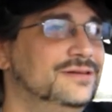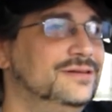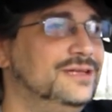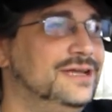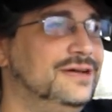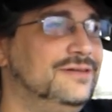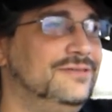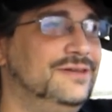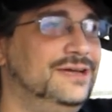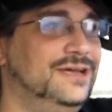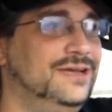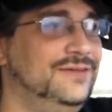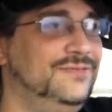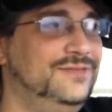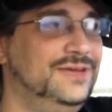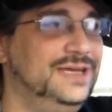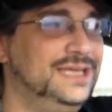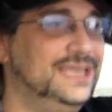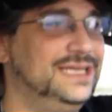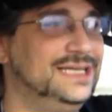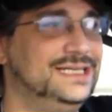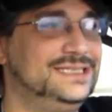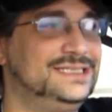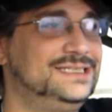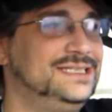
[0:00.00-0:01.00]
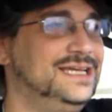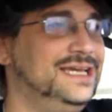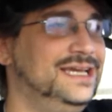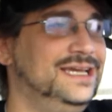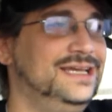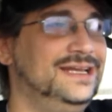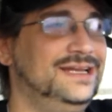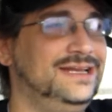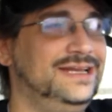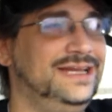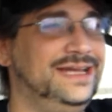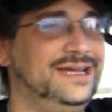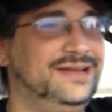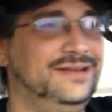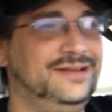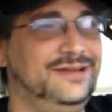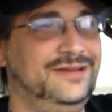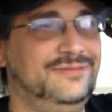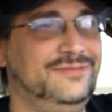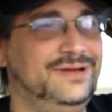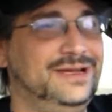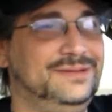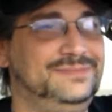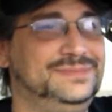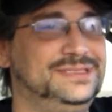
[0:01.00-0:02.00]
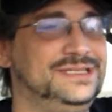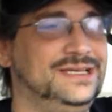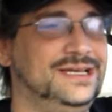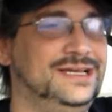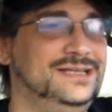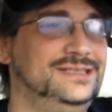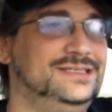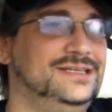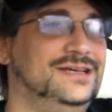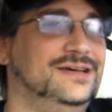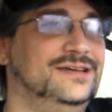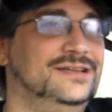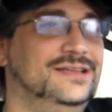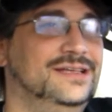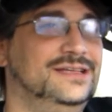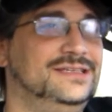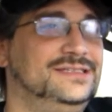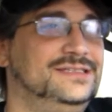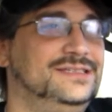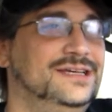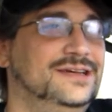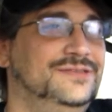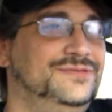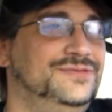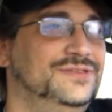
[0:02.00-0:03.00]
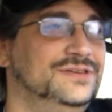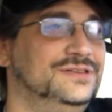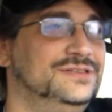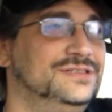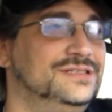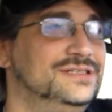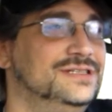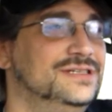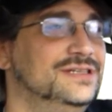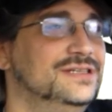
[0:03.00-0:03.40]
That way if it gets taken down, their website's all that suffers